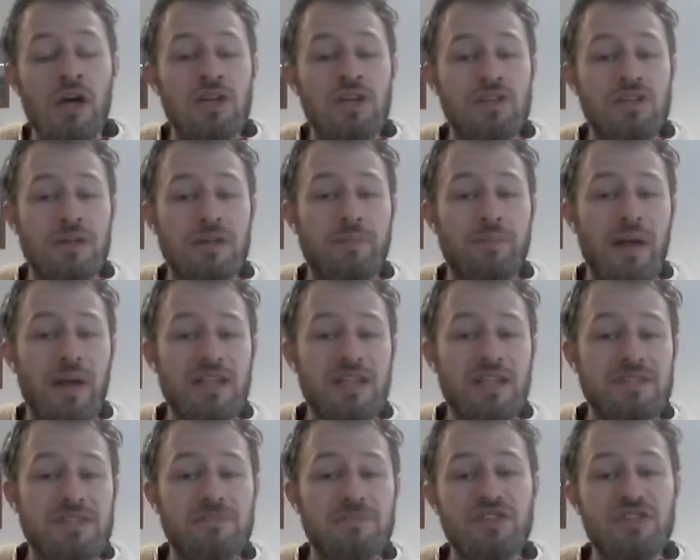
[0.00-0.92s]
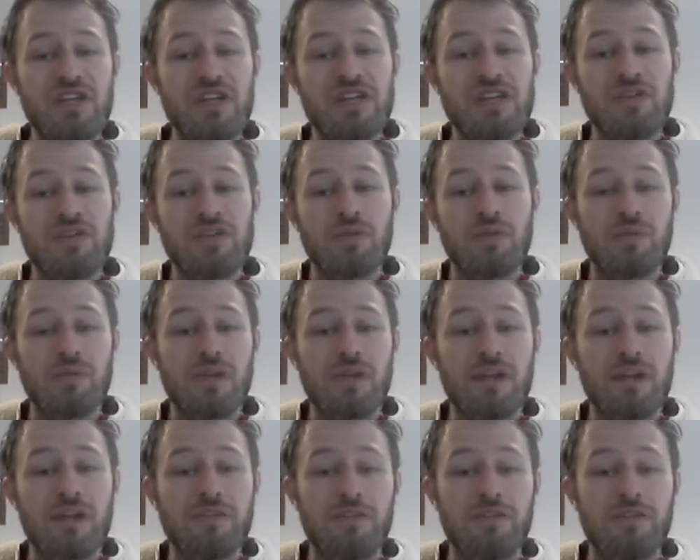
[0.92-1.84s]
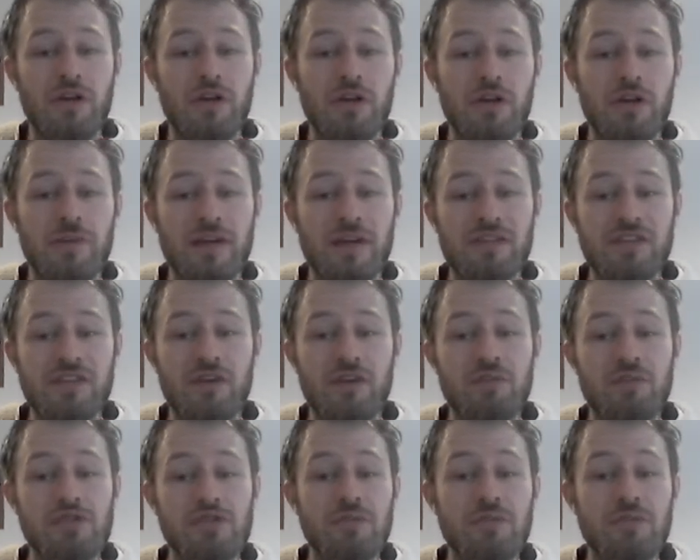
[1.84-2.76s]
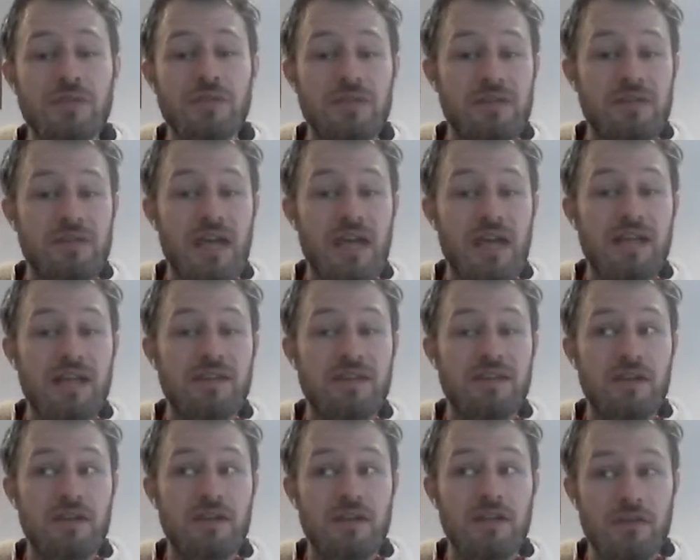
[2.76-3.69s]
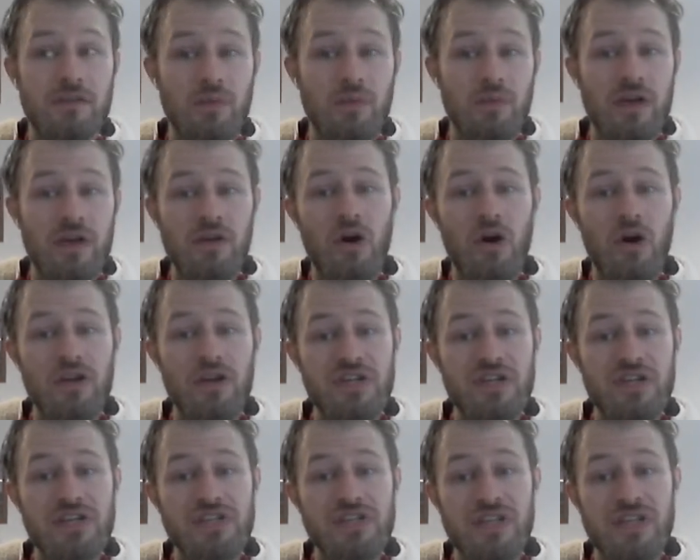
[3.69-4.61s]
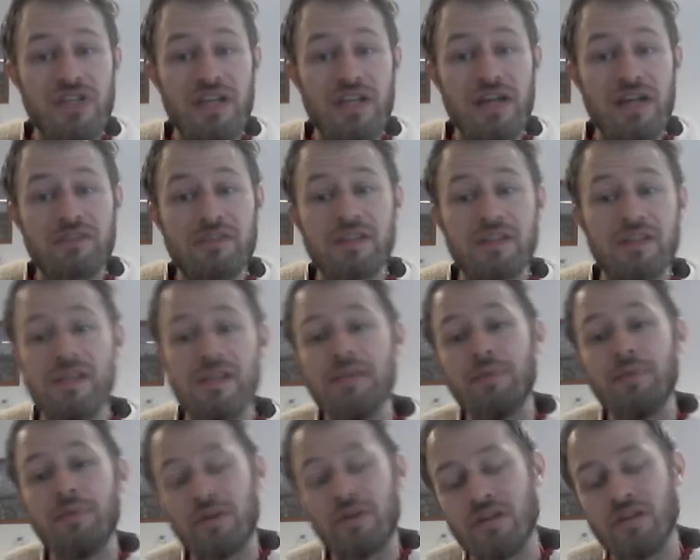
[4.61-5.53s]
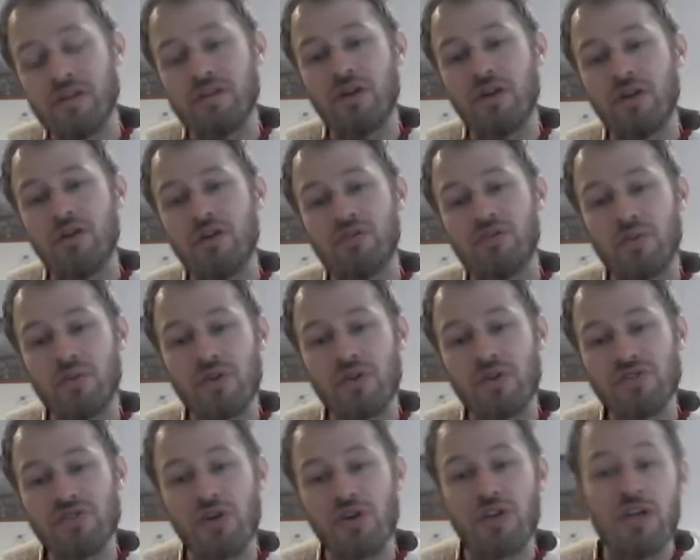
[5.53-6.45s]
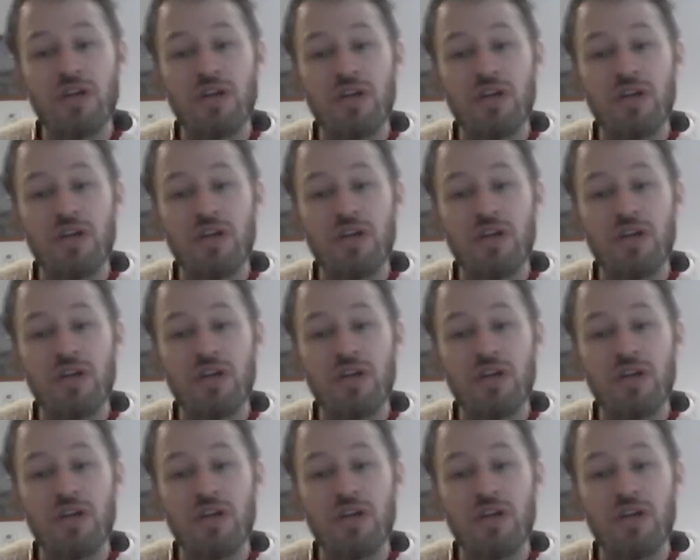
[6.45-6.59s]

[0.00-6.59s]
So you balance the machine. So like for the magnetometry, you'll be getting it to where north is, and then you have to keep it going towards north.